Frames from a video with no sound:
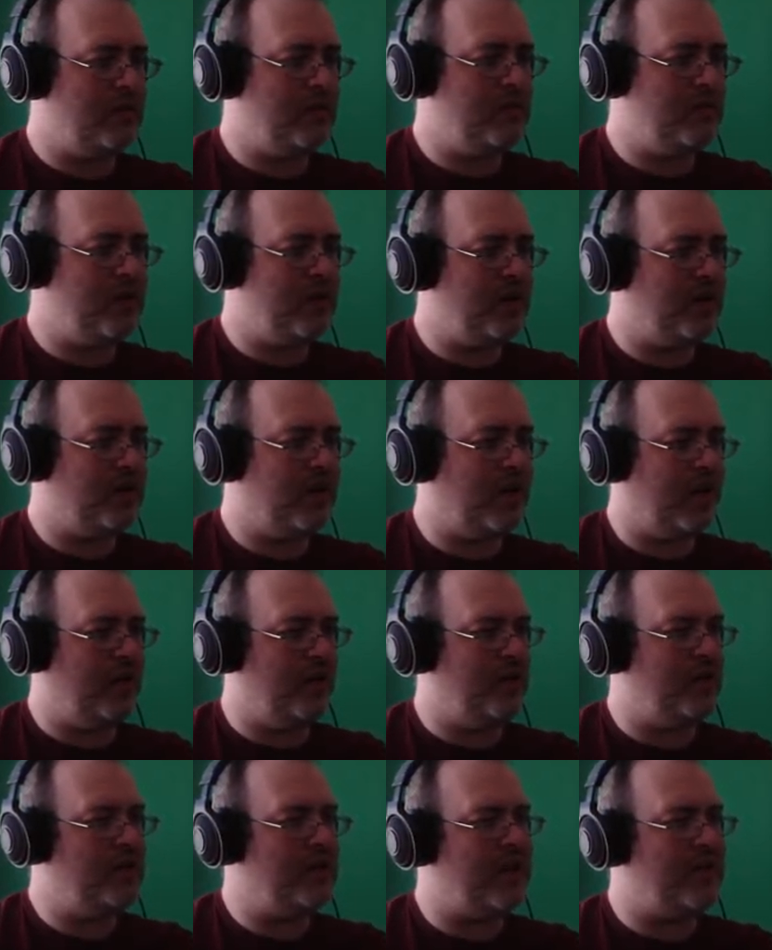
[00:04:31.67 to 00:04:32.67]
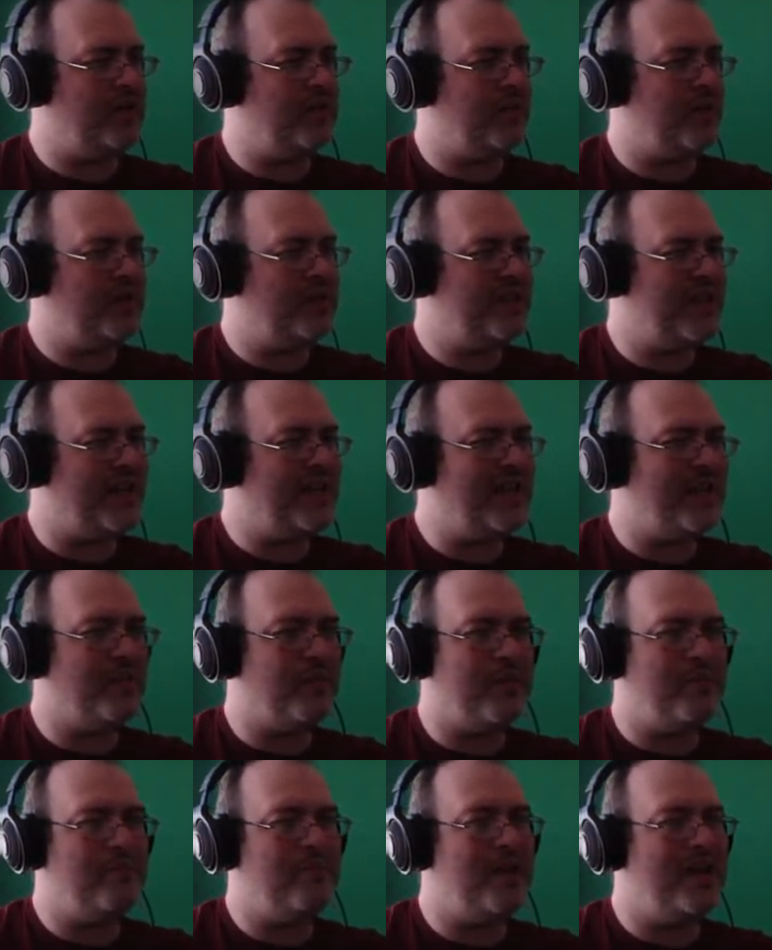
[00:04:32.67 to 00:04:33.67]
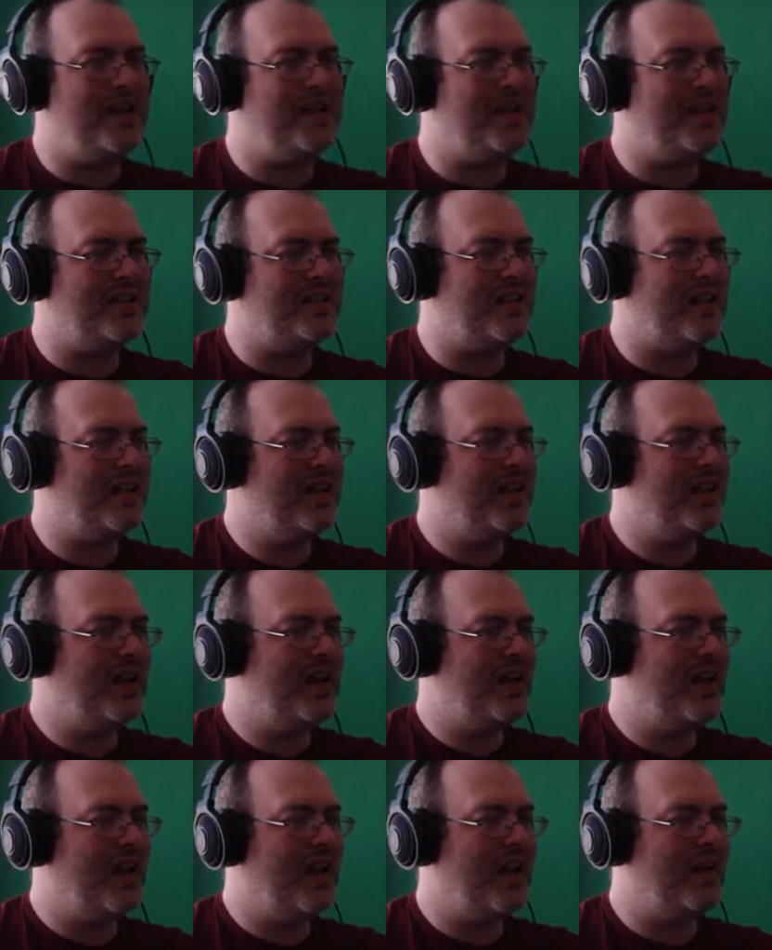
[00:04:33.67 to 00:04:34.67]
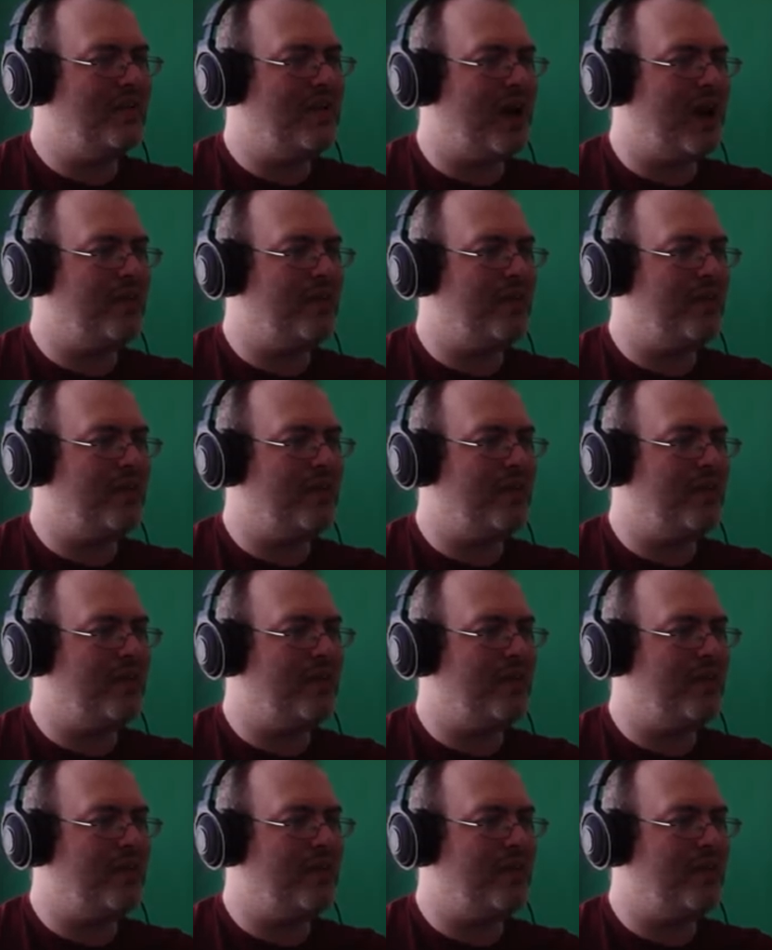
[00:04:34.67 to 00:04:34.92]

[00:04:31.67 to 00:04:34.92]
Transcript: we made it! Okay, we did it! We did it! We made it! I'm